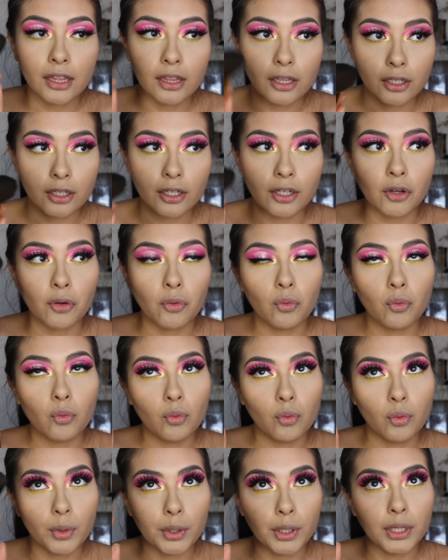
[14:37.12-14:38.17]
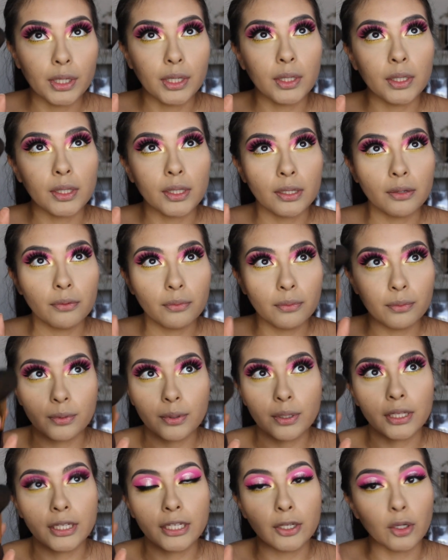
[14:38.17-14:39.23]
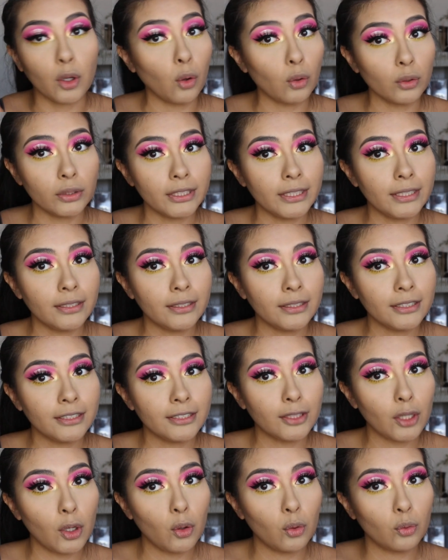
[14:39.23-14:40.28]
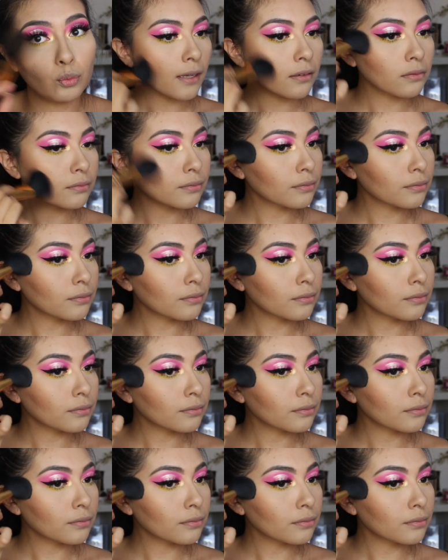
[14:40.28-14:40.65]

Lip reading: look really, really golden. So